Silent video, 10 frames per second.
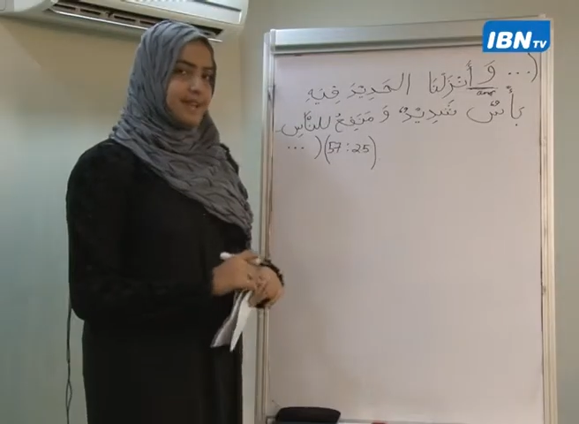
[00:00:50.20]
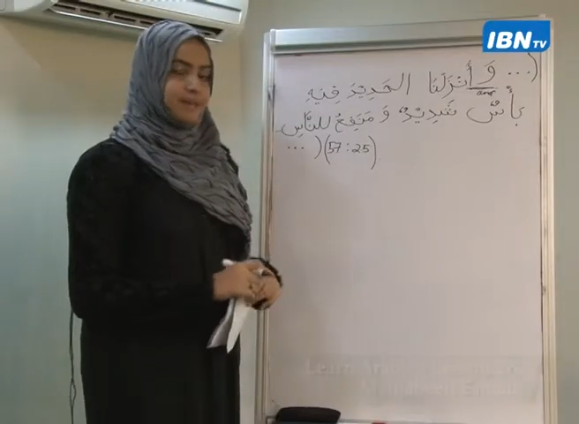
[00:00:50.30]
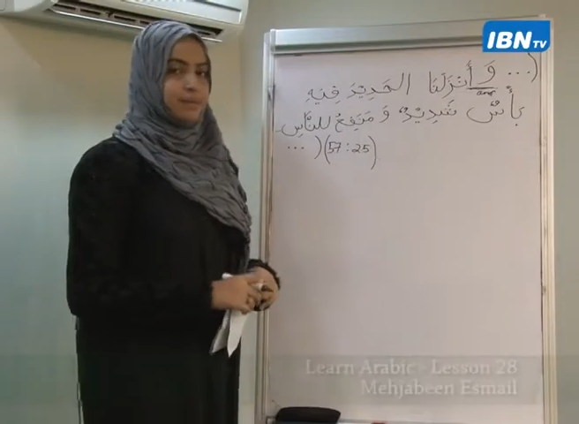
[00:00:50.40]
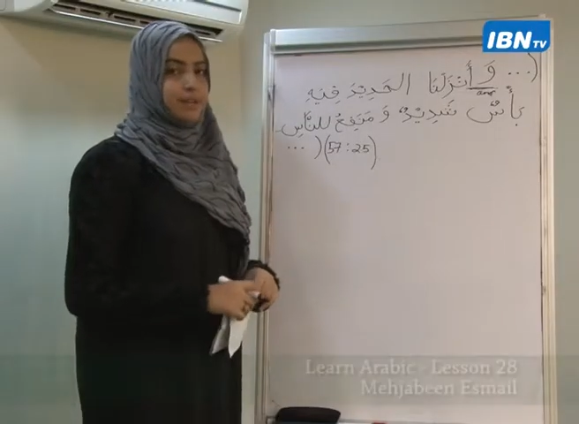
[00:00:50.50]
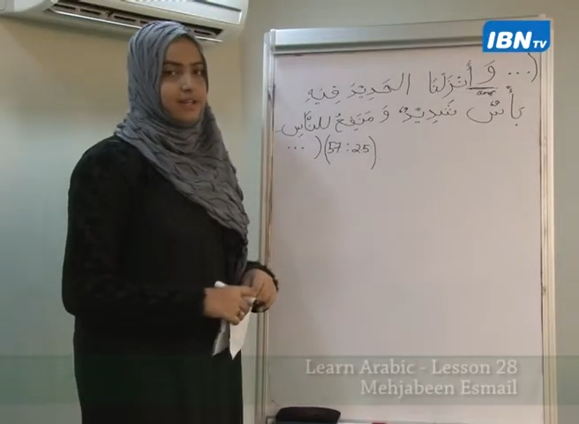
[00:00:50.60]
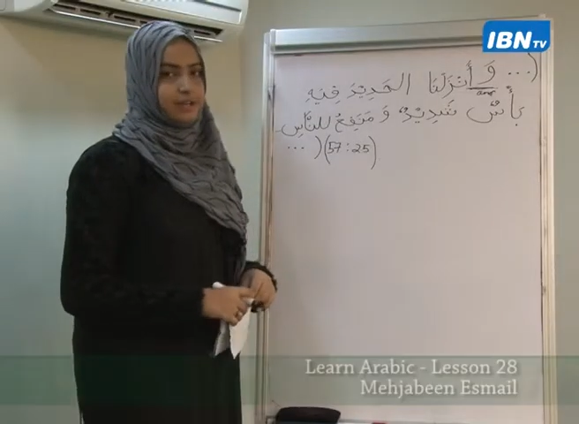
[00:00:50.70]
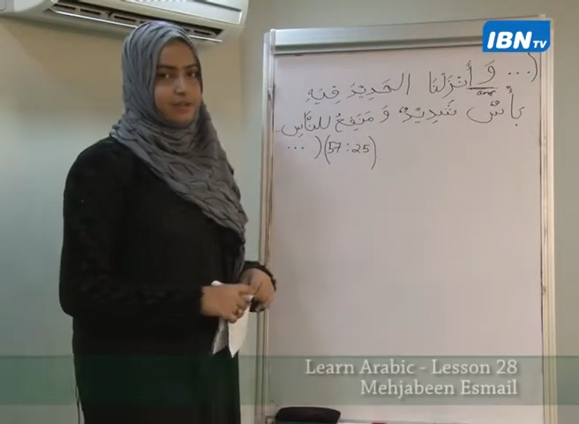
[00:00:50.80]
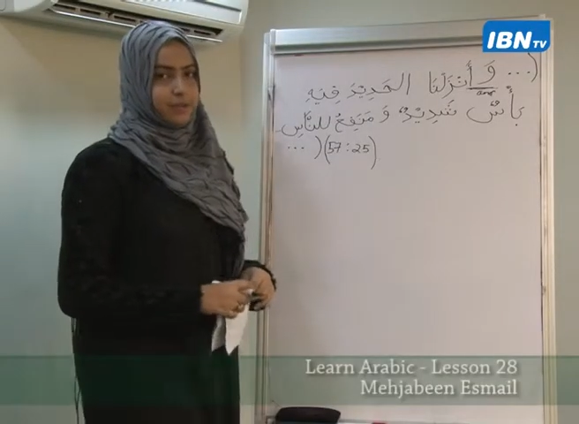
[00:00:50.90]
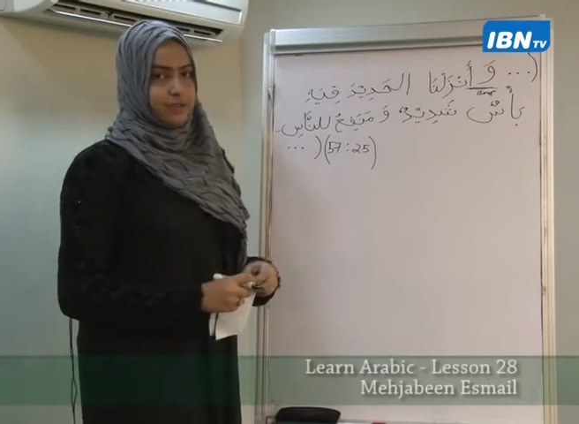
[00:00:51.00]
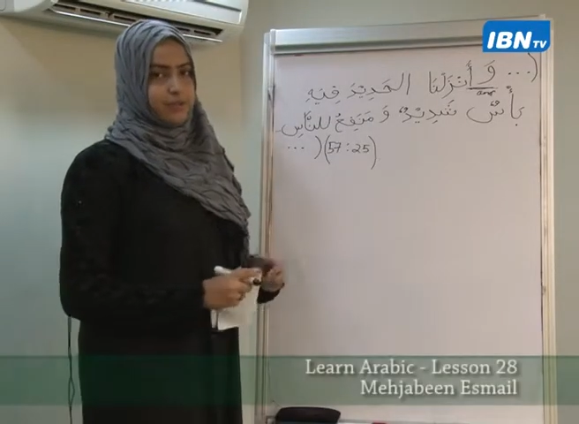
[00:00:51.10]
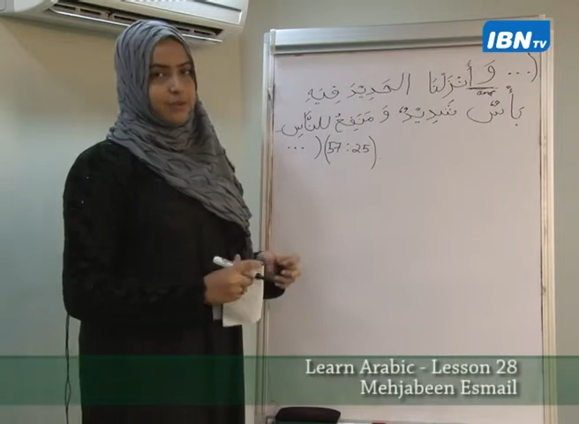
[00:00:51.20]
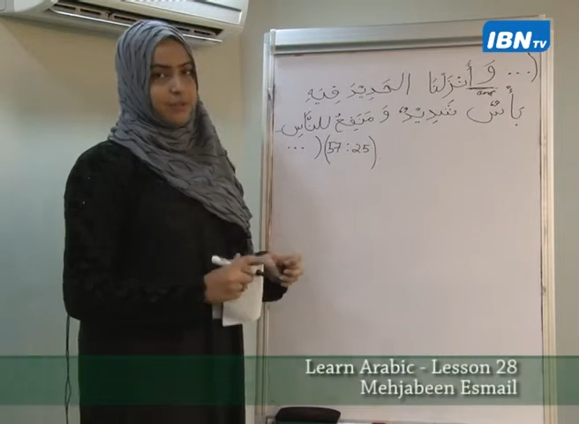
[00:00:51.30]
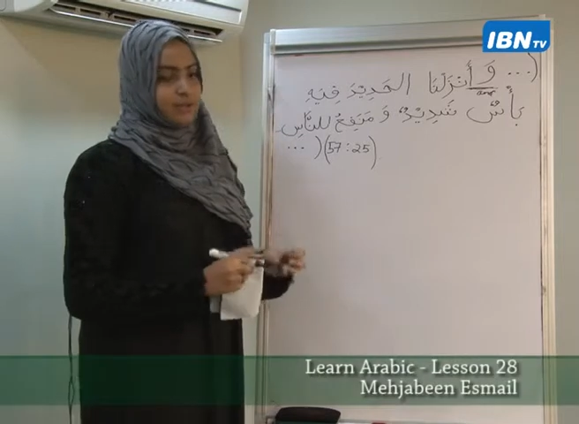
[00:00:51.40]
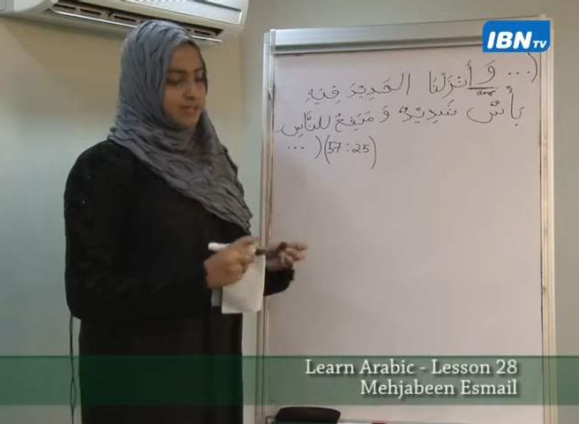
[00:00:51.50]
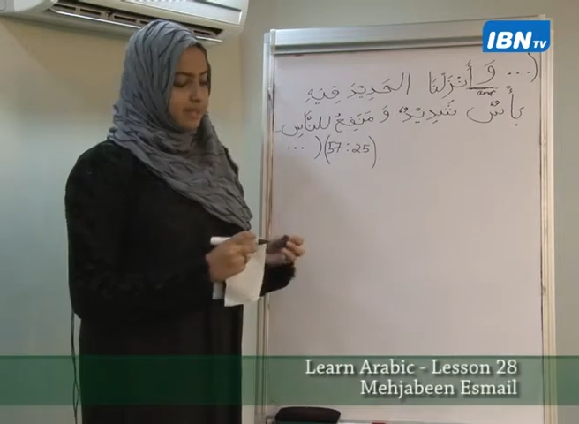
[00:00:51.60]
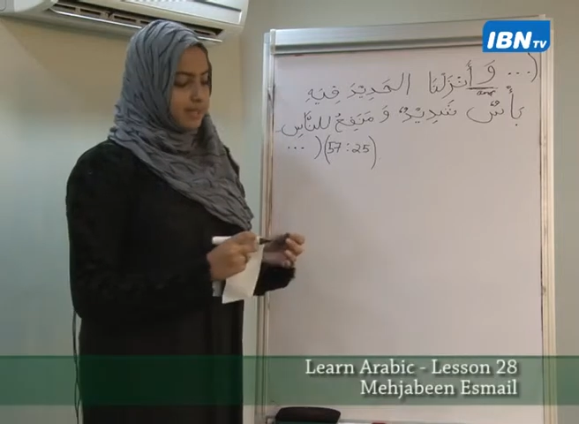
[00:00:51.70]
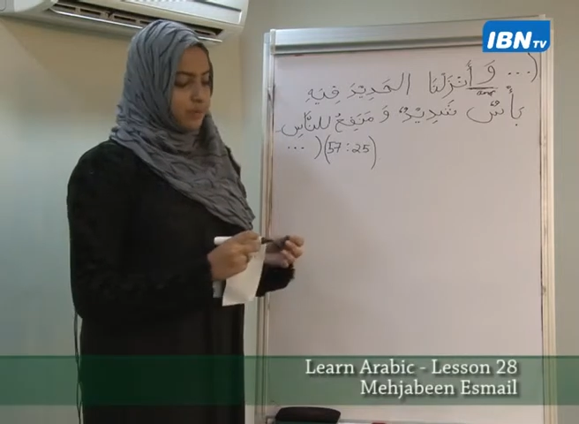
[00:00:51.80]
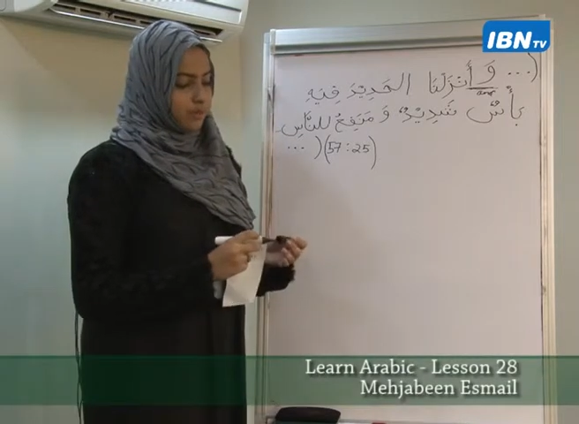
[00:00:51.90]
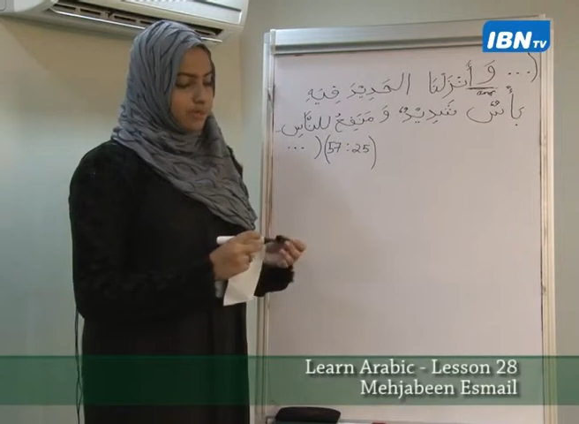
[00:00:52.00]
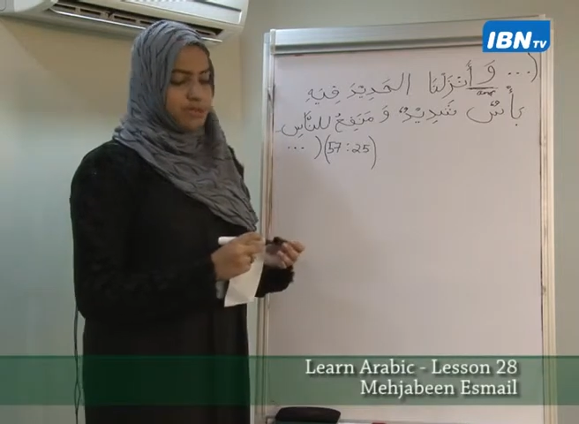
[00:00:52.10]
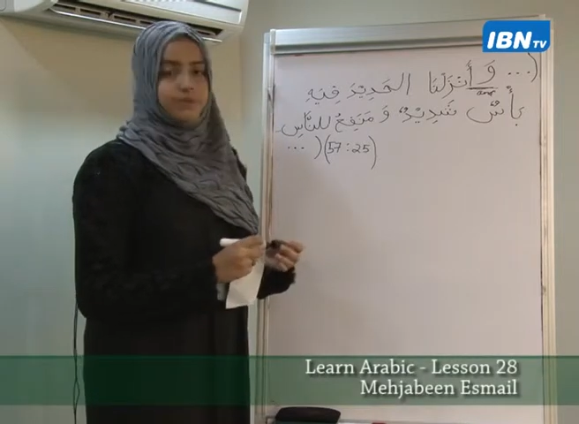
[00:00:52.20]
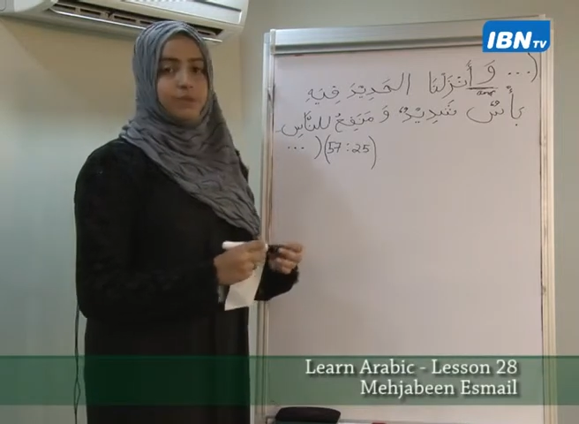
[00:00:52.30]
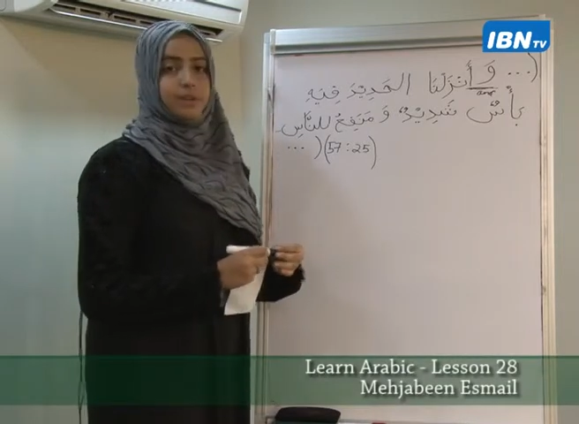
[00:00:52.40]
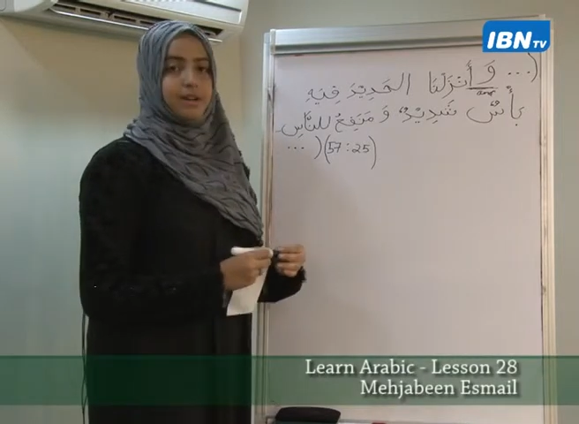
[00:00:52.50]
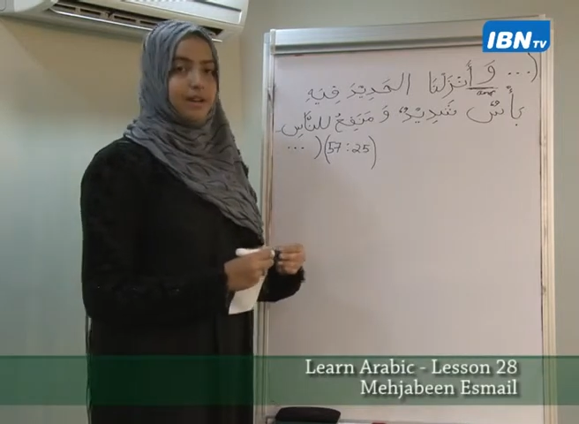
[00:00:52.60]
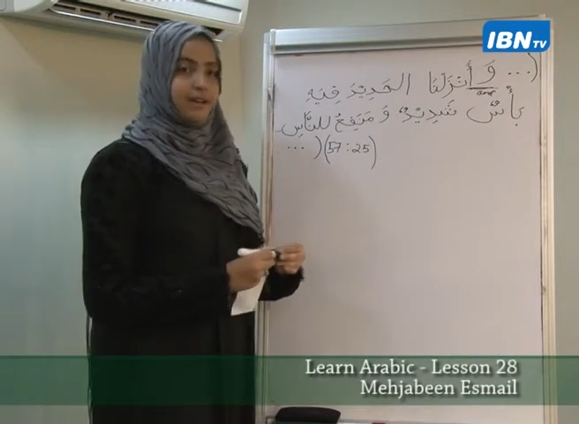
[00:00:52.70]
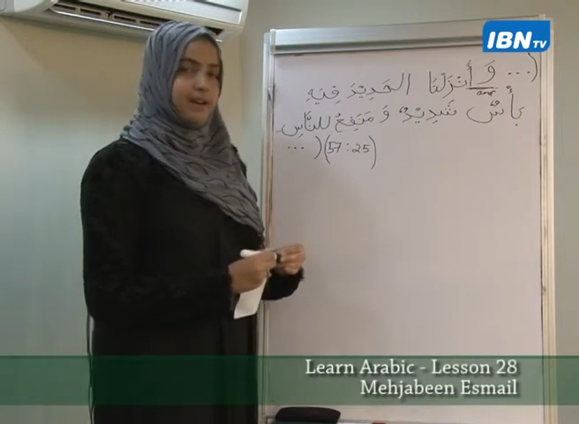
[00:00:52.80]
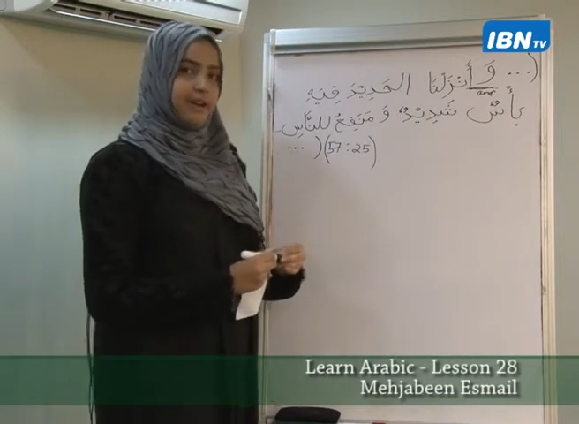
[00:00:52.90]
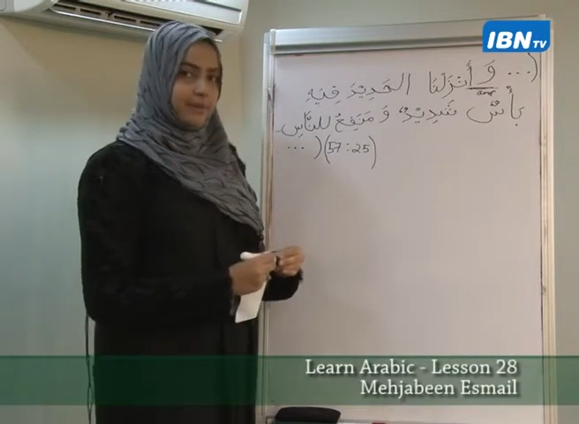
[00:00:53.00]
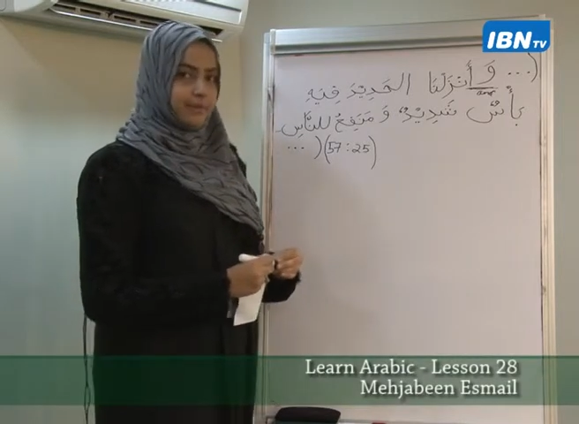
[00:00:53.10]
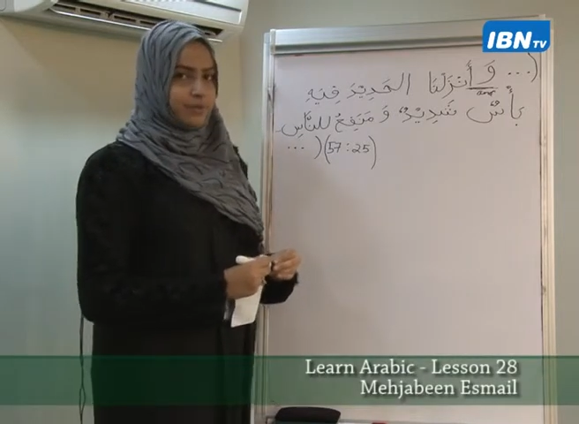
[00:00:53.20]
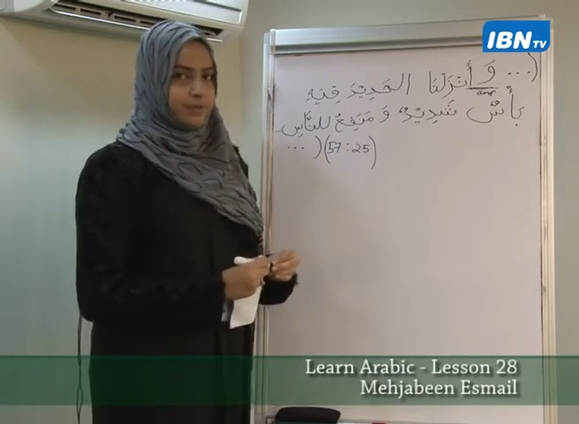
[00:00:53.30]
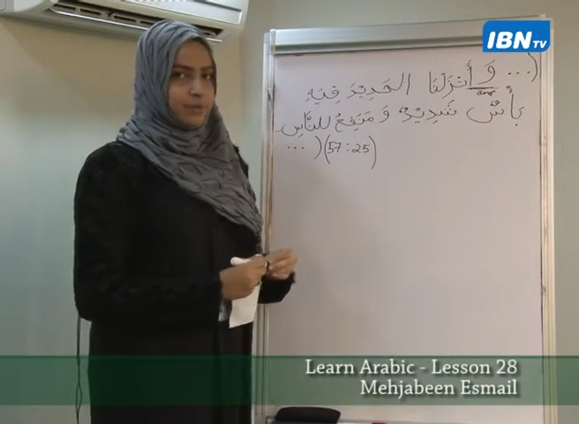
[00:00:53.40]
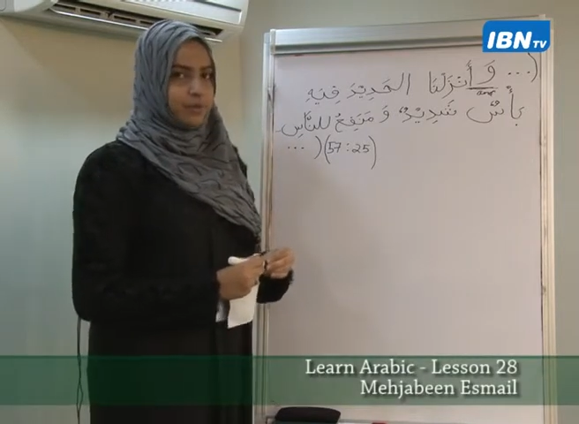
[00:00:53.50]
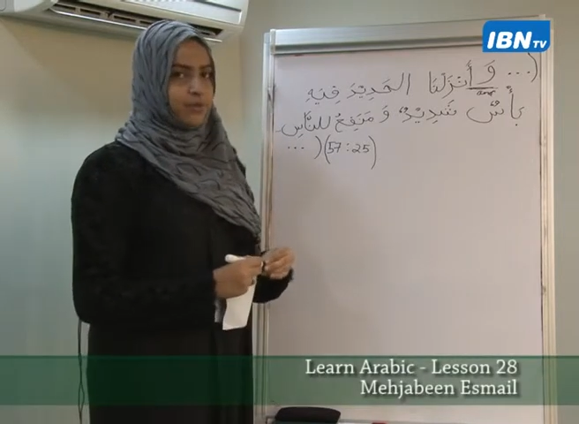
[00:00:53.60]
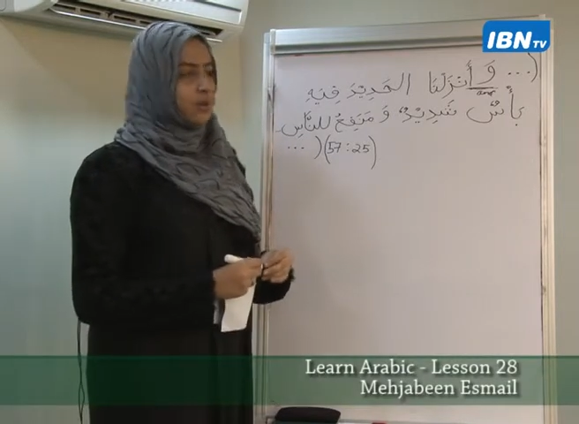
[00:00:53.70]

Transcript: Assalamu alaikum dear viewers, and welcome to our Learn Arabic show.